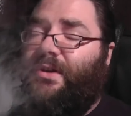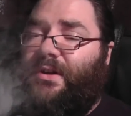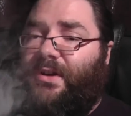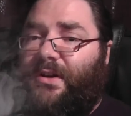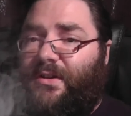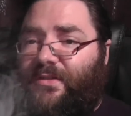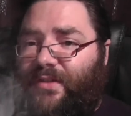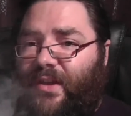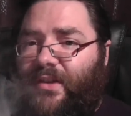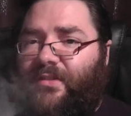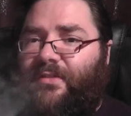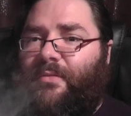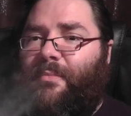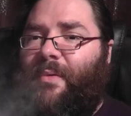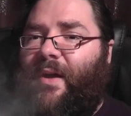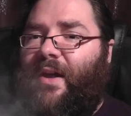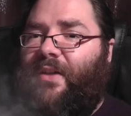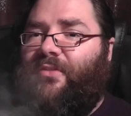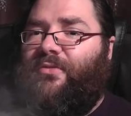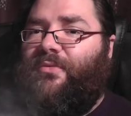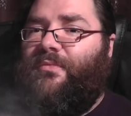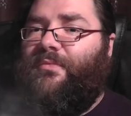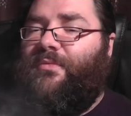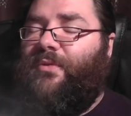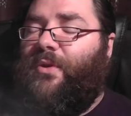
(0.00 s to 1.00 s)
Could taste the
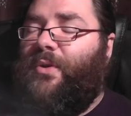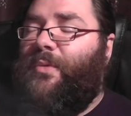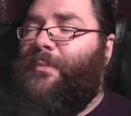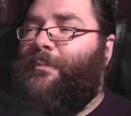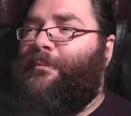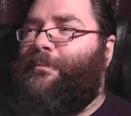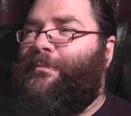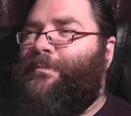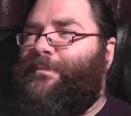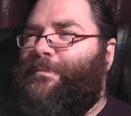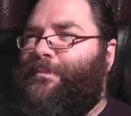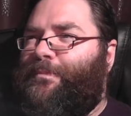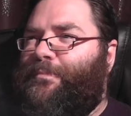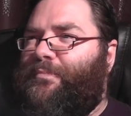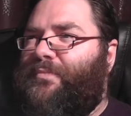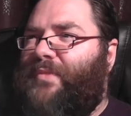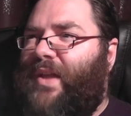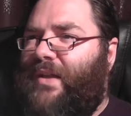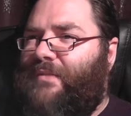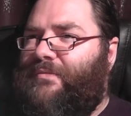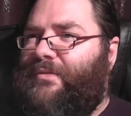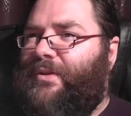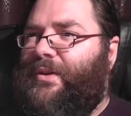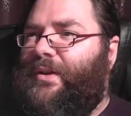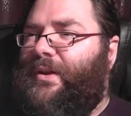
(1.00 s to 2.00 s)
passion fruit,
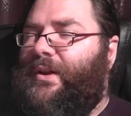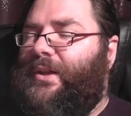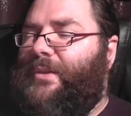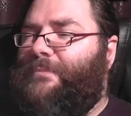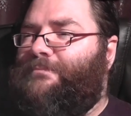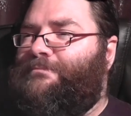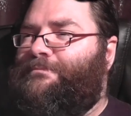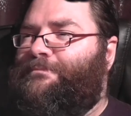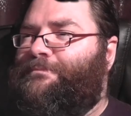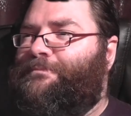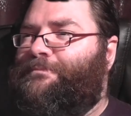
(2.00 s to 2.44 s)
definitely.